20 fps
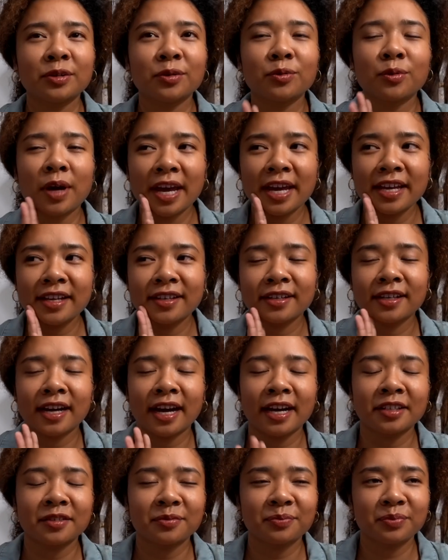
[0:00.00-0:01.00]
a way, could
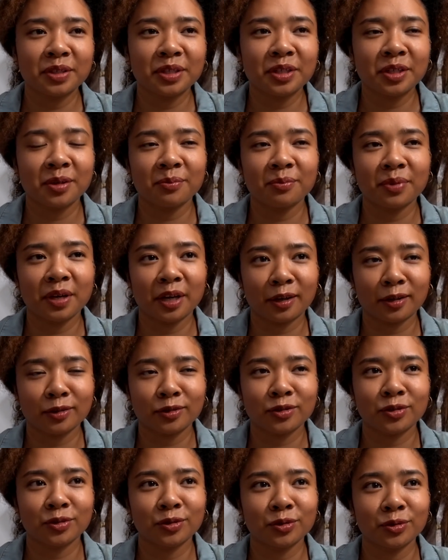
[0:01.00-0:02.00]
kind of be compared
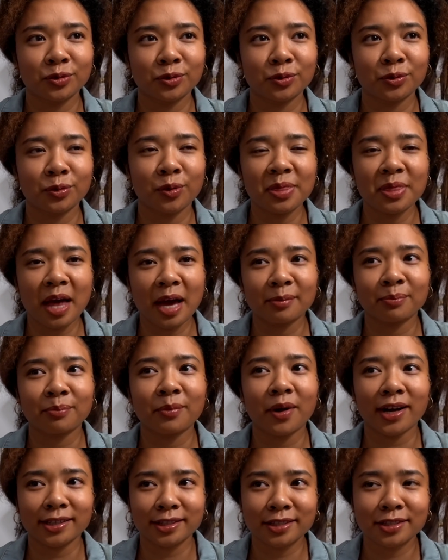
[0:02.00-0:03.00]
to that
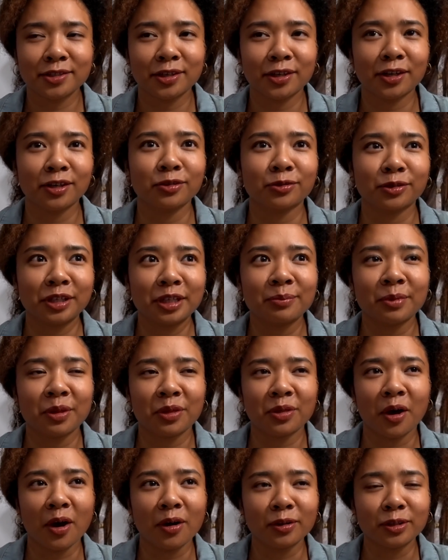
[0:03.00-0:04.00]
monster in Greek
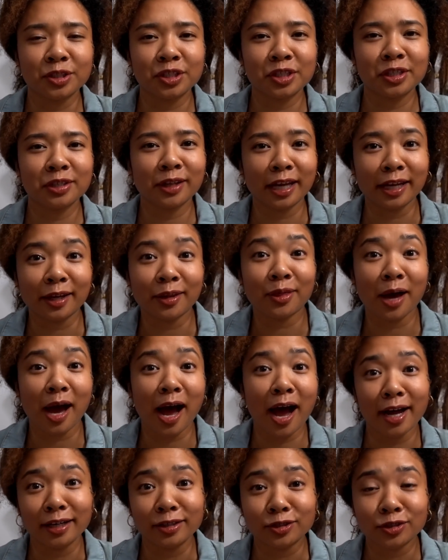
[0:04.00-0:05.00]
mythology, like the
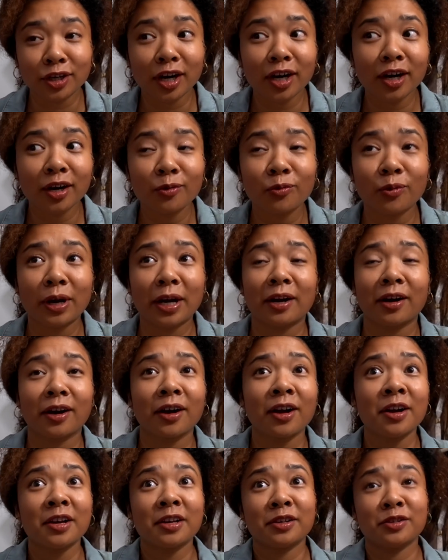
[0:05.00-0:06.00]
Hydra, where
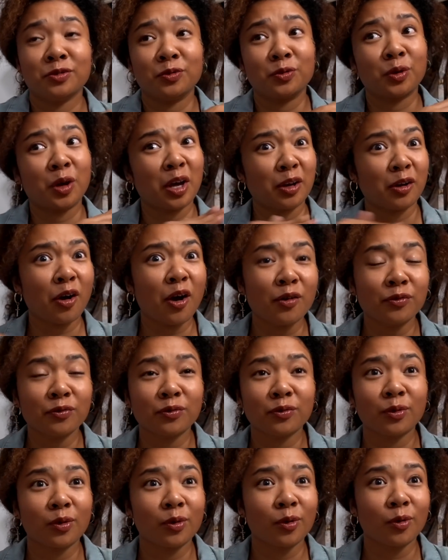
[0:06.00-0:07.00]
you cut off
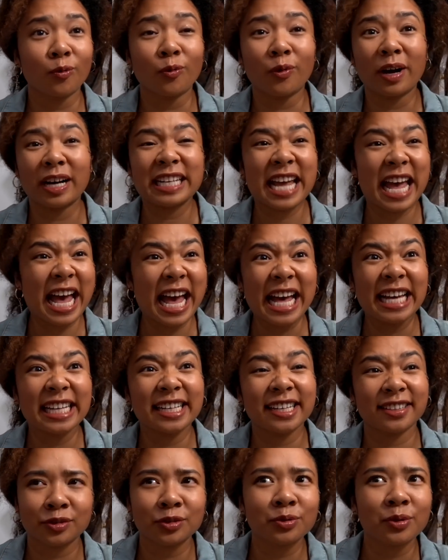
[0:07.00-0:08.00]
one head
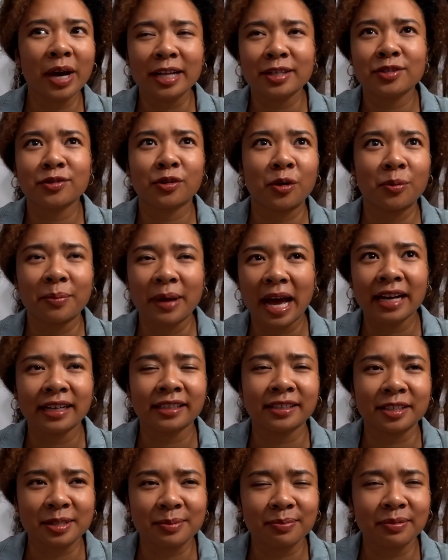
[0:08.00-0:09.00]
and two heads grow back
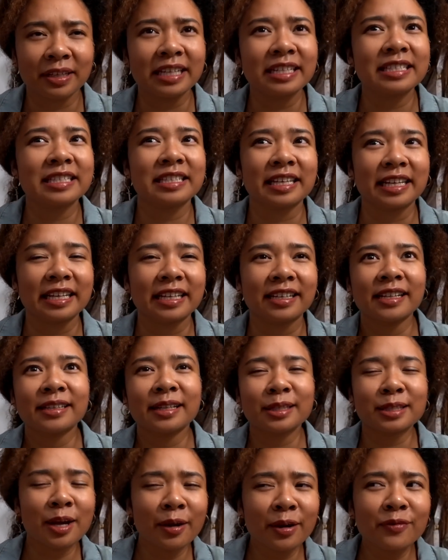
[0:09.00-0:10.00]
in its place. Like,
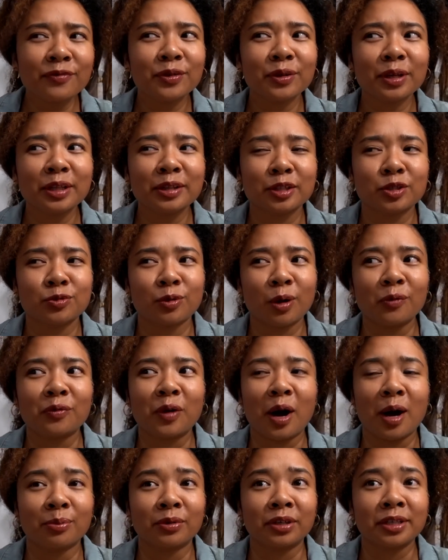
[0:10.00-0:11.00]
that's how I feel like the 12
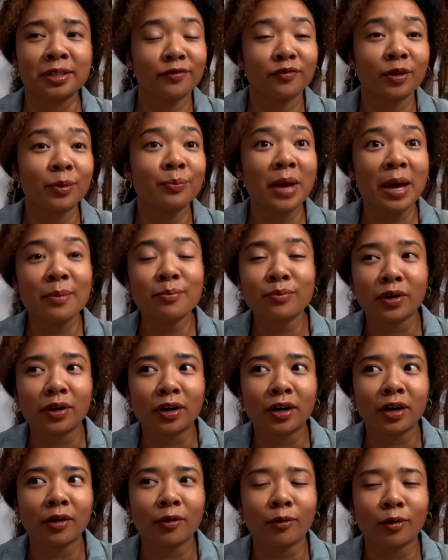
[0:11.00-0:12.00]
operates. If a
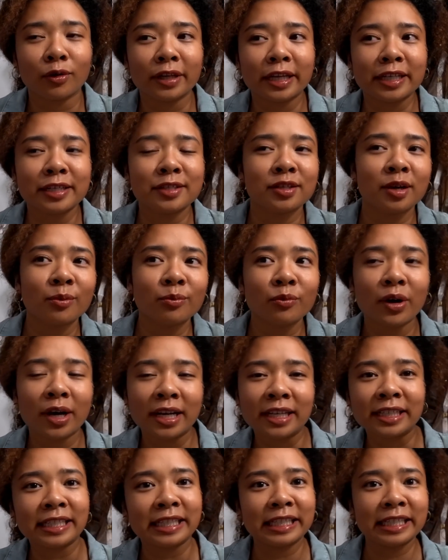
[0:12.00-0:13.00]
member or, like,
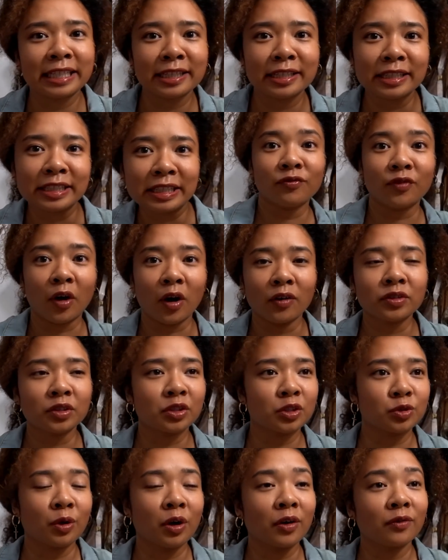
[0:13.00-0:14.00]
someone involved in
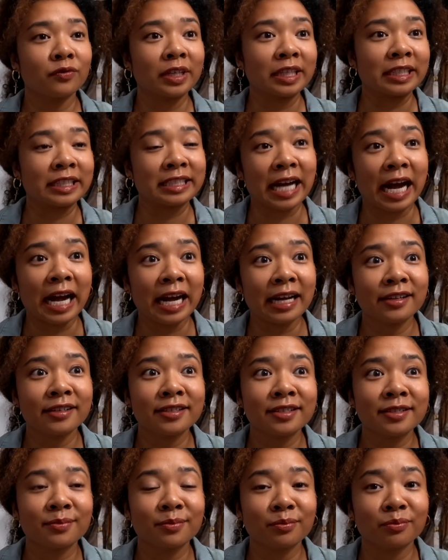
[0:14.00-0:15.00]
the 12, like,
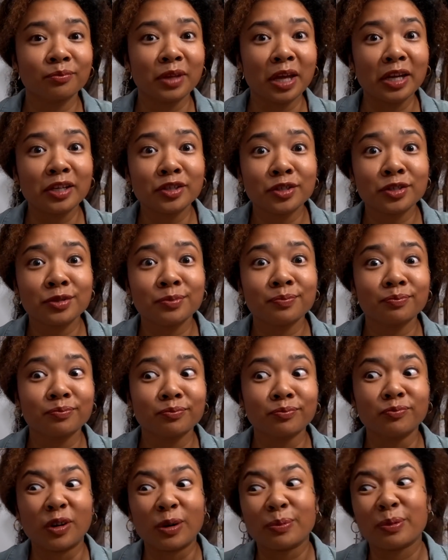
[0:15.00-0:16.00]
dies, they just
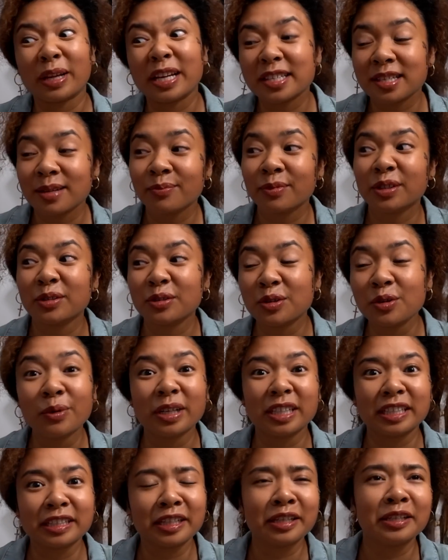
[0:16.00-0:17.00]
replace them with a new
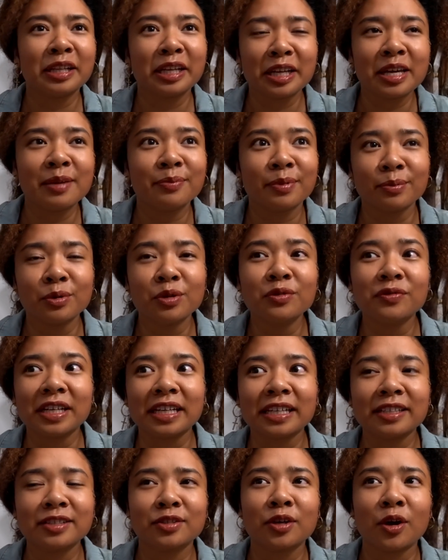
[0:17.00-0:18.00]
one and then they keep it
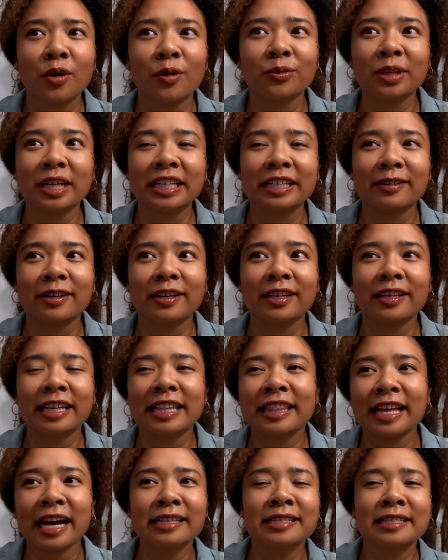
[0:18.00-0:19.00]
moving. So, like,
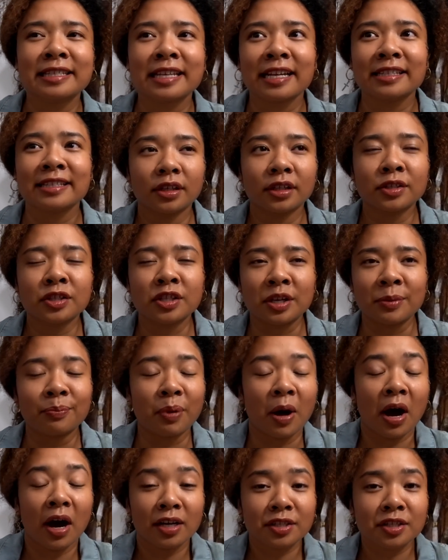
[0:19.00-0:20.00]
in that sense, it's
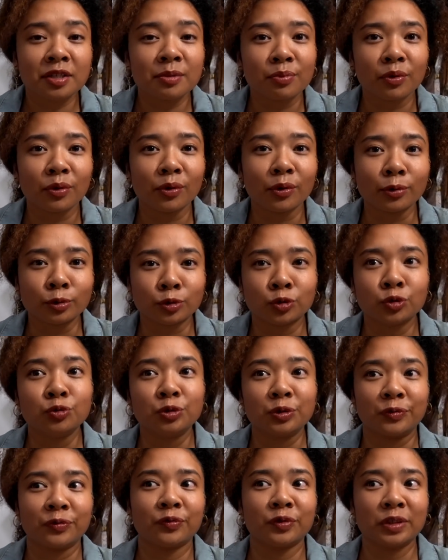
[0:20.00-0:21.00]
impossible to
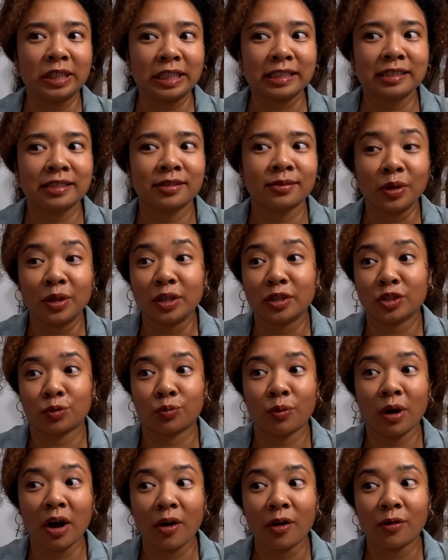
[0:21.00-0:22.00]
defeat the
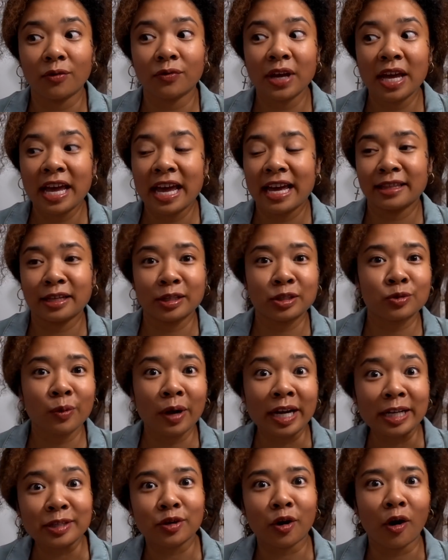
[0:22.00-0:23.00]
12, and that's
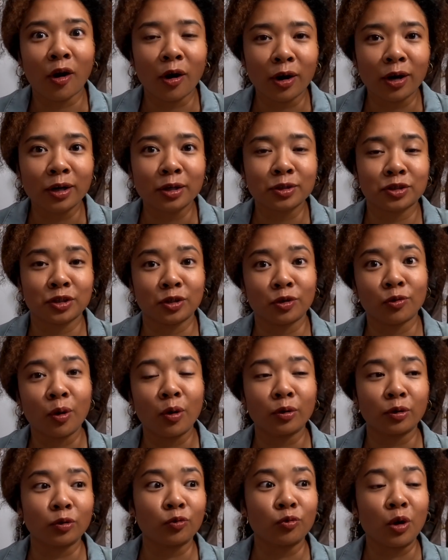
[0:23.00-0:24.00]
why it's hard to
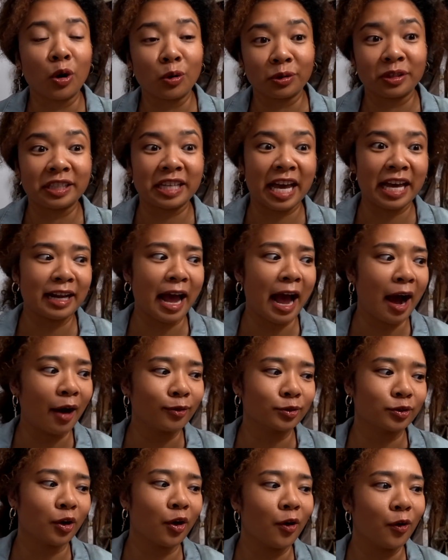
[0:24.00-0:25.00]
quote-unquote get
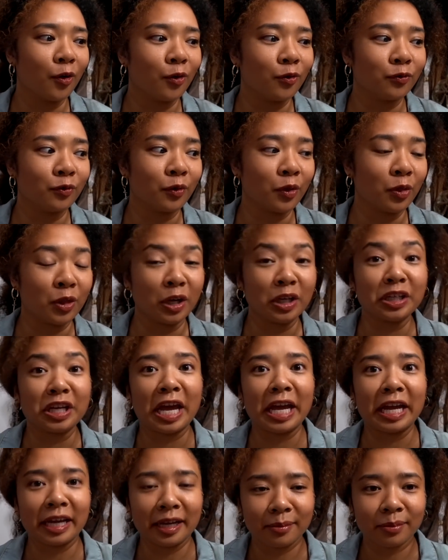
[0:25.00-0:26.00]
out of the
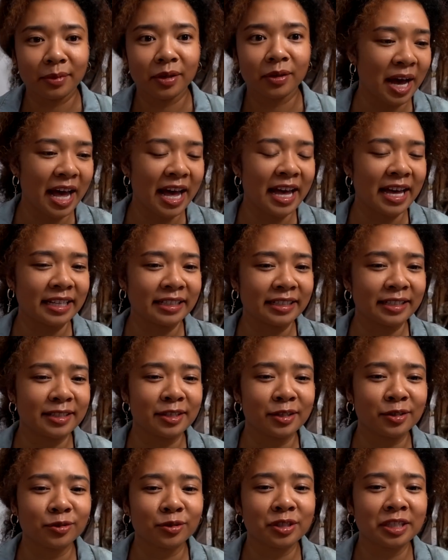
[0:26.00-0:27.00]
game. And it's
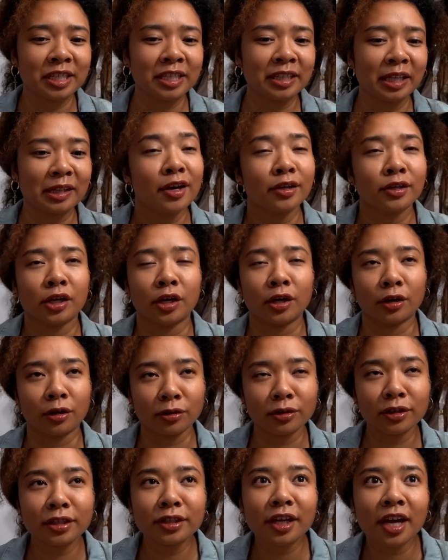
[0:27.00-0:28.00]
interesting that
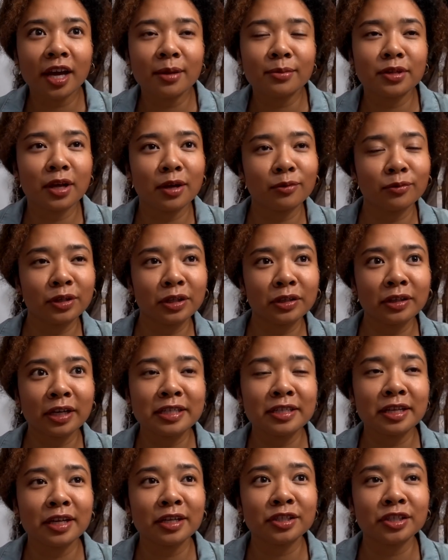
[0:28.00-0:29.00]
Carolyn came to that
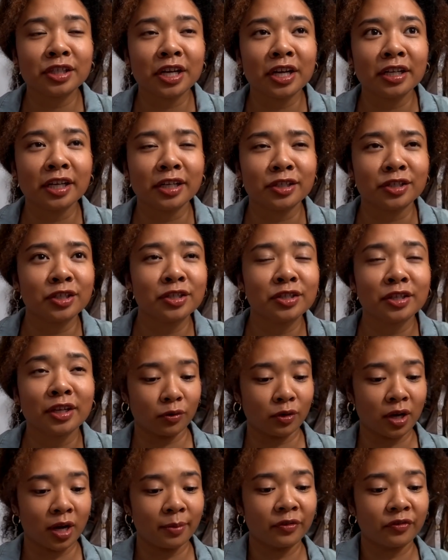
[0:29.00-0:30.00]
realization, and she's,
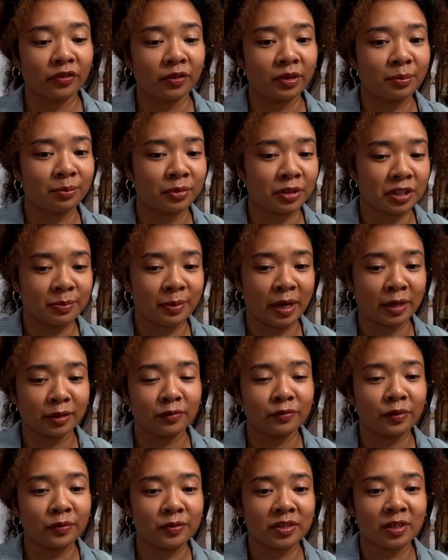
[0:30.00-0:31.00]
like, coming from the
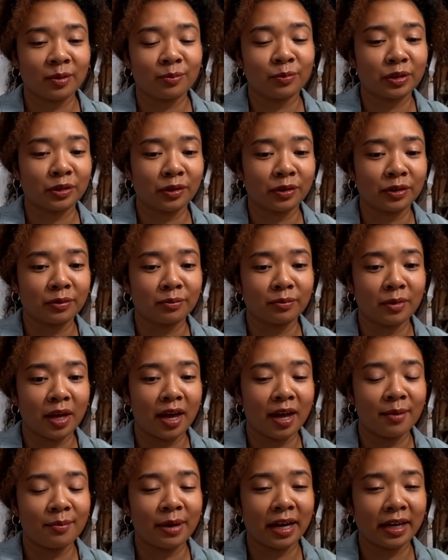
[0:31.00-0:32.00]
perspective of someone on
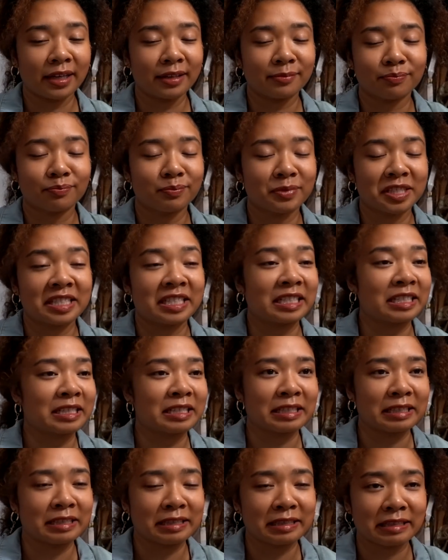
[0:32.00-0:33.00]

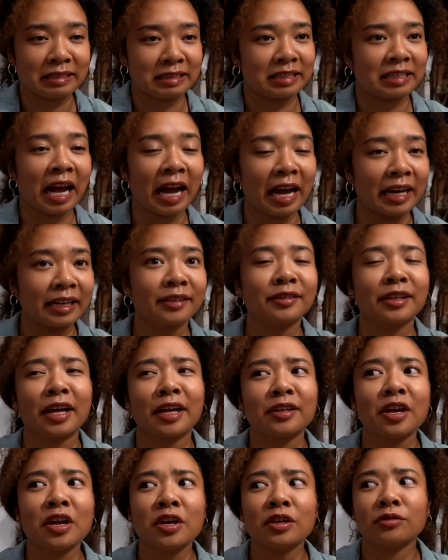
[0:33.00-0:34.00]
MI6's side, and
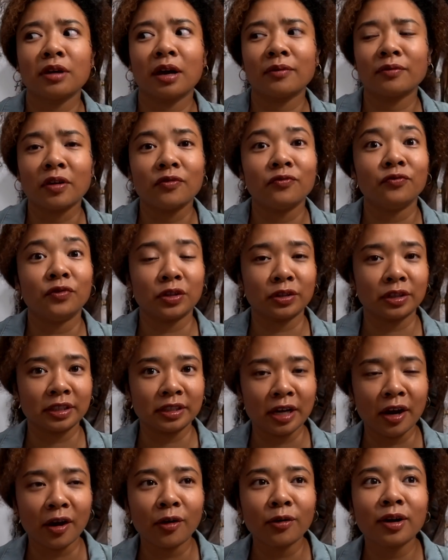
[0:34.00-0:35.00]
then you have
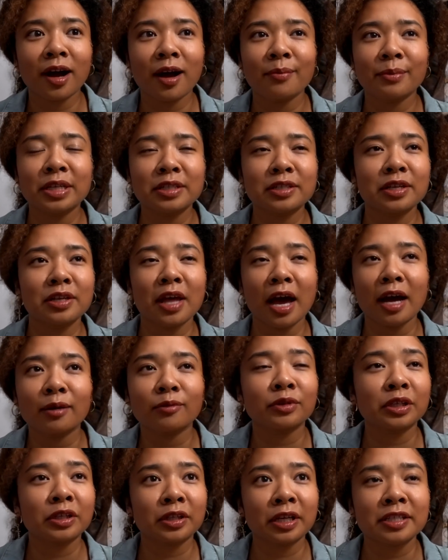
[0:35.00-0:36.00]
Villanelle coming to that
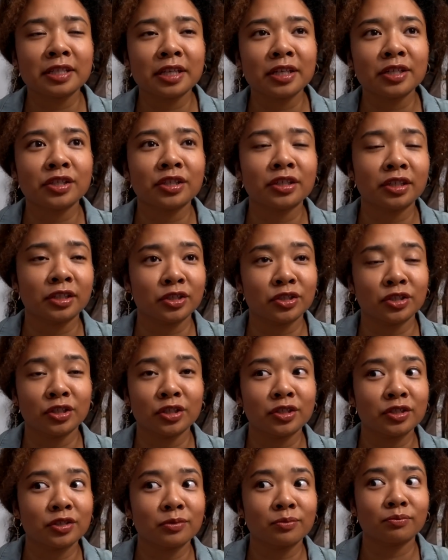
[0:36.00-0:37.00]
realization, and
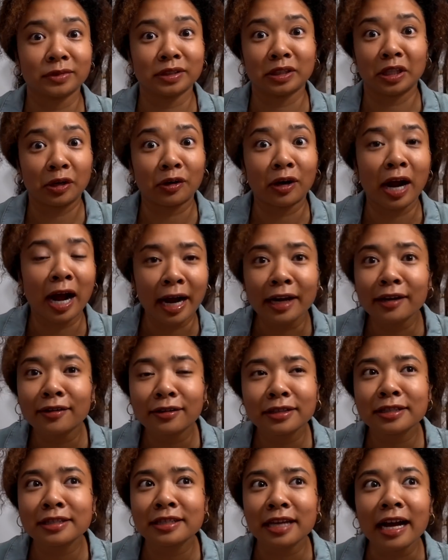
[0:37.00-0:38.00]
she's their
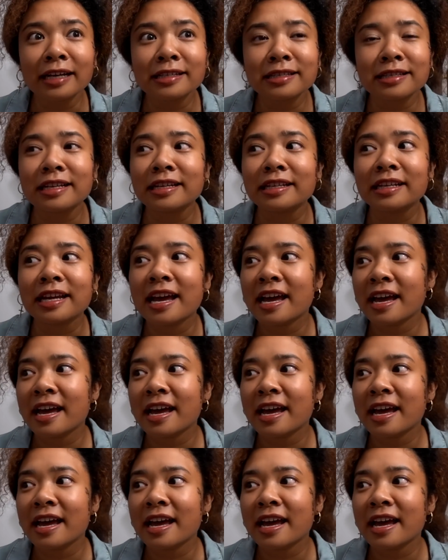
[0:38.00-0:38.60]
hired assassin,